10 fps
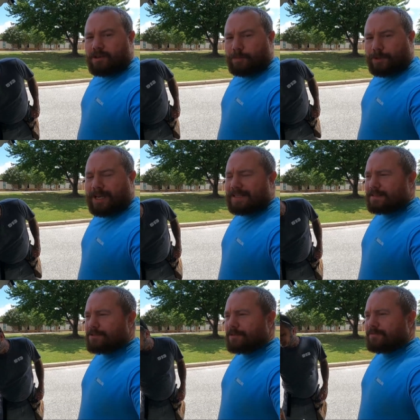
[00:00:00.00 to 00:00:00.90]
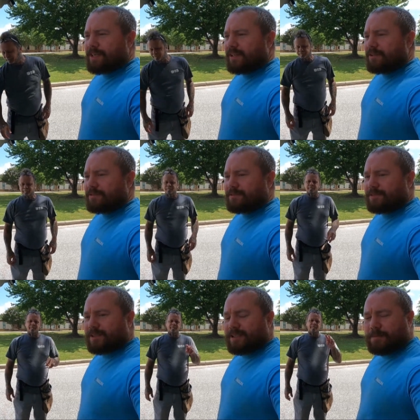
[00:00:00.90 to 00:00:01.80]
Hope you guys enjoy the video,
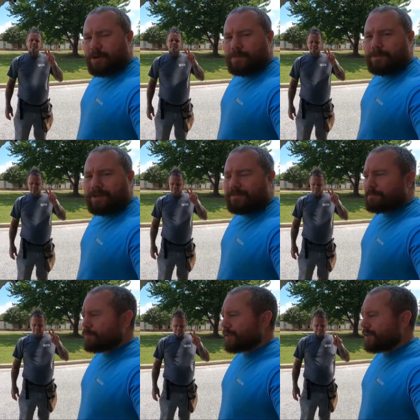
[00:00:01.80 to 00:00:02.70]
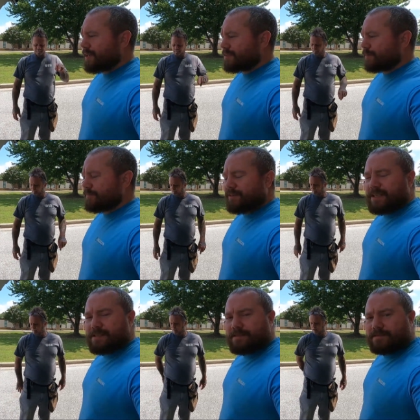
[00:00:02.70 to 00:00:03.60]
and I'm hoping we can bring you guys some good
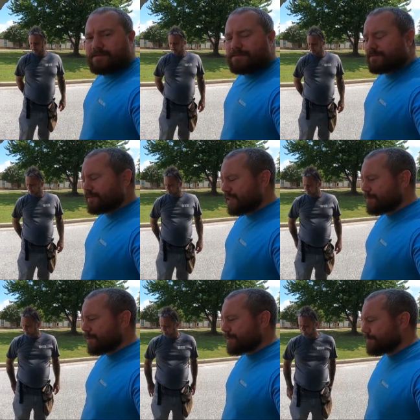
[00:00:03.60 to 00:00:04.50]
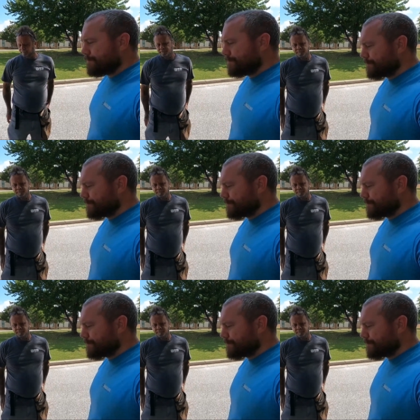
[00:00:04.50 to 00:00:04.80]
finds. Yep. Keep watching.